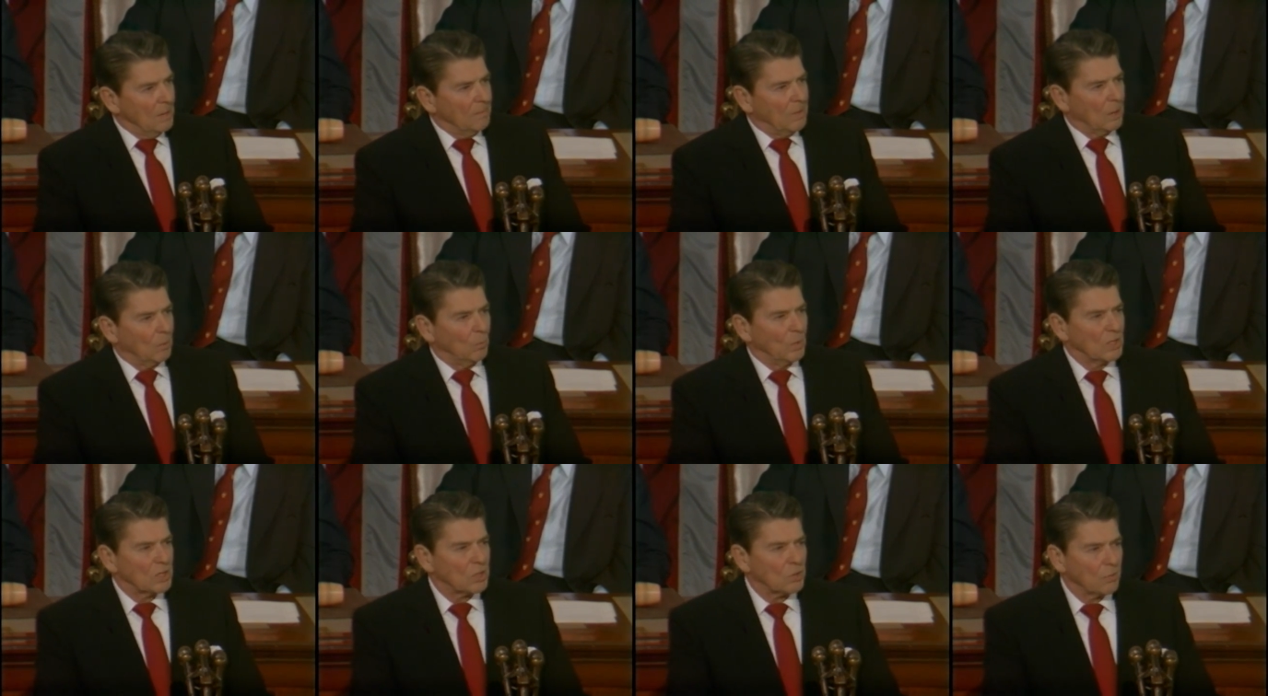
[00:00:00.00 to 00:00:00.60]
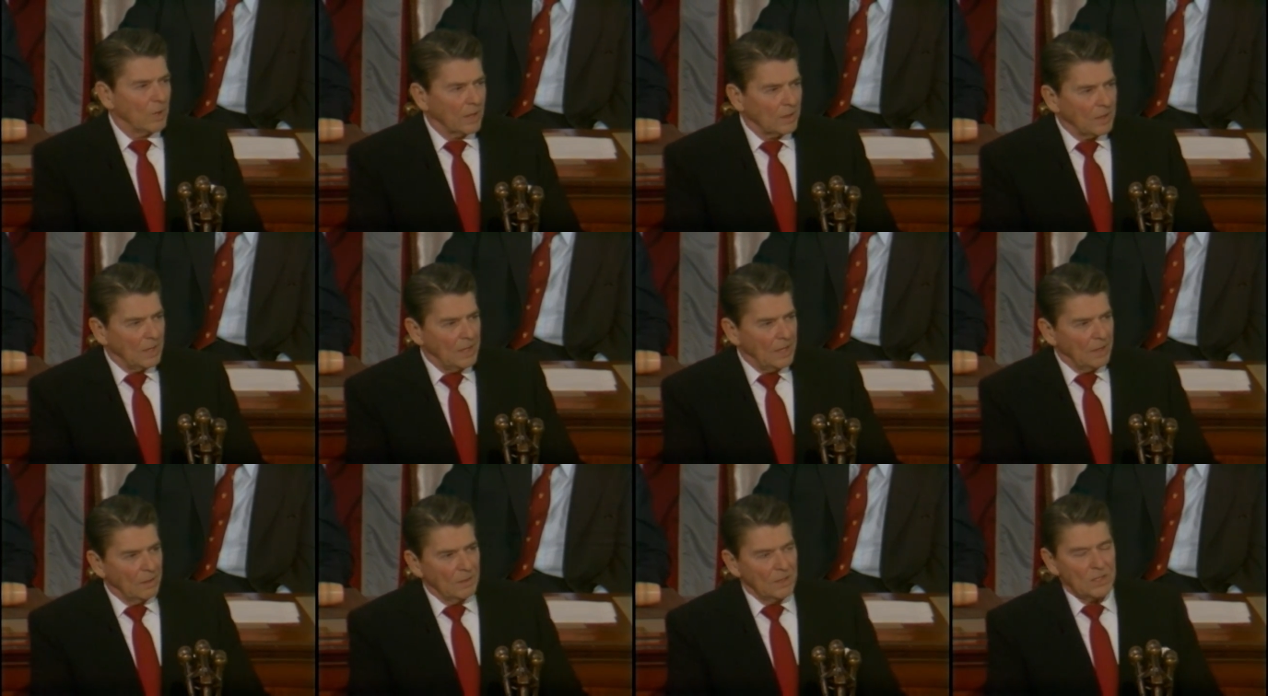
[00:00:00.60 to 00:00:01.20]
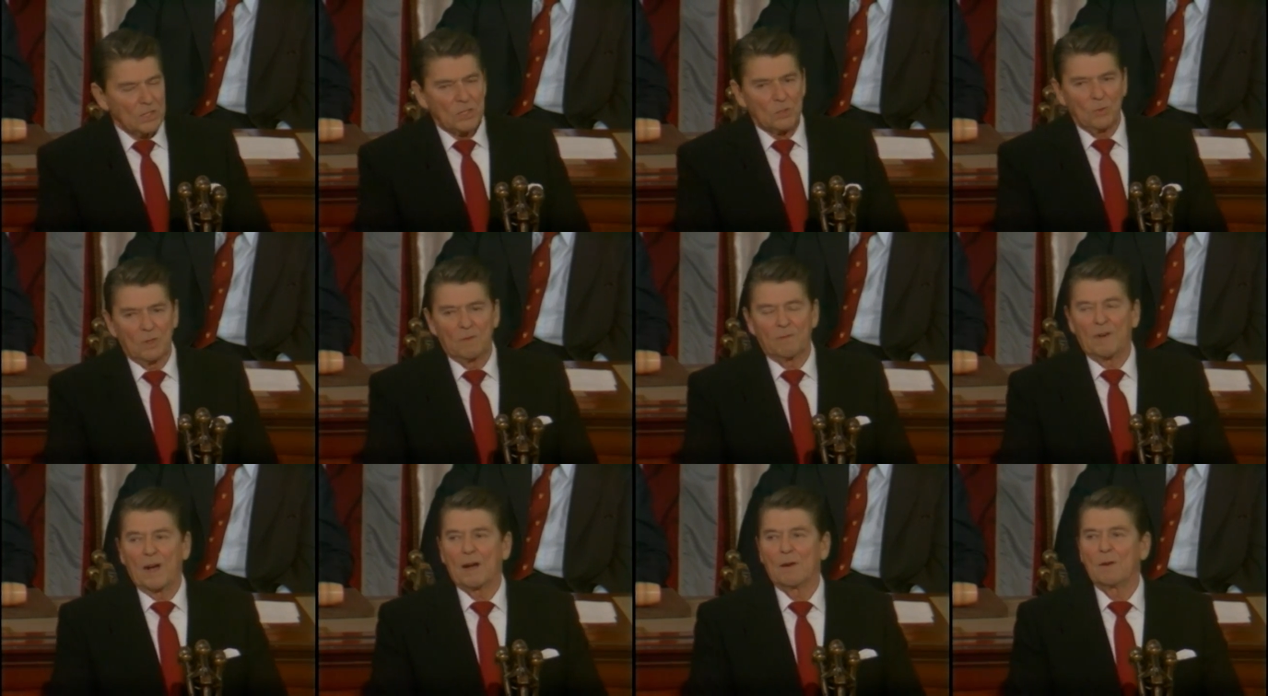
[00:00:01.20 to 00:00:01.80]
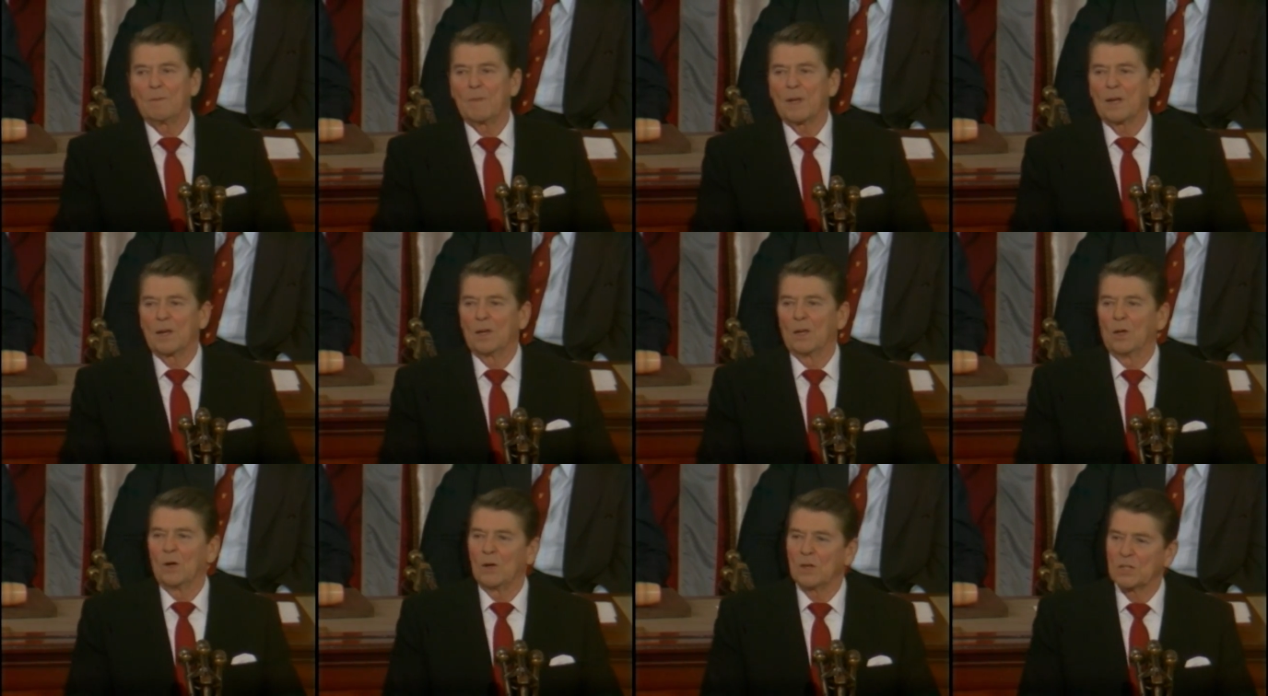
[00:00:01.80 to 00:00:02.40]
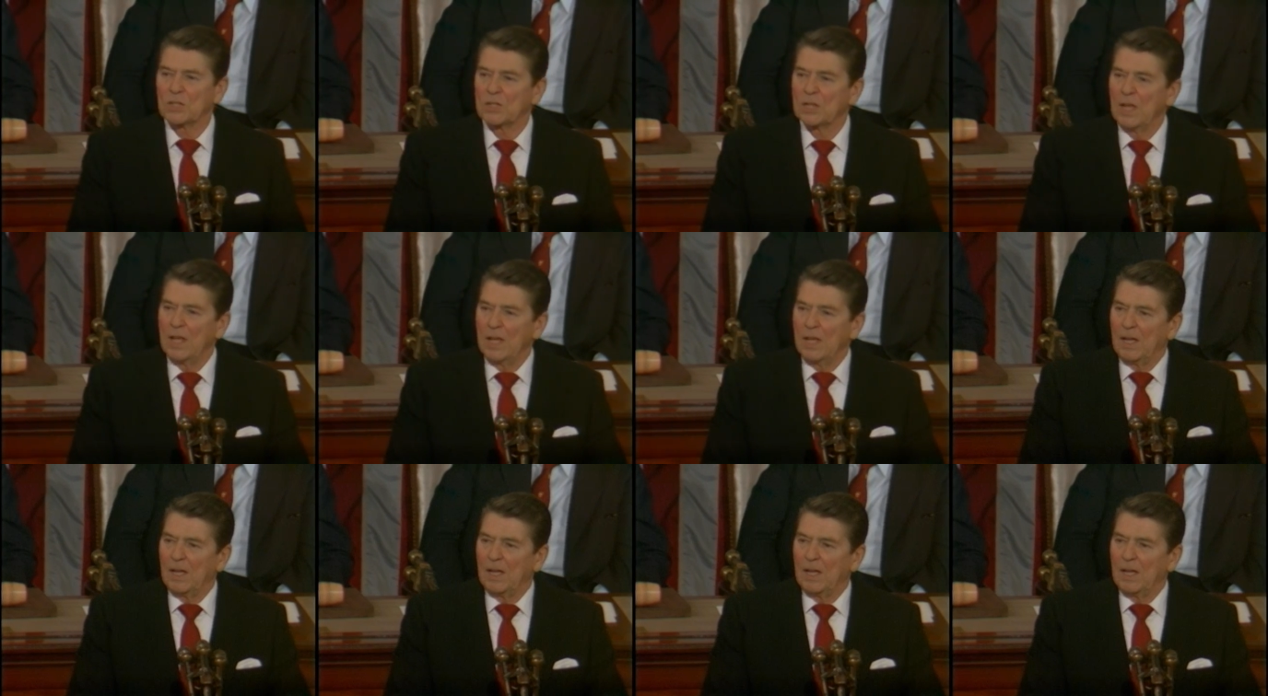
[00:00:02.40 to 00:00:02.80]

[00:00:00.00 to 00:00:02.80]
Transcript: but with strict adherence to environmental laws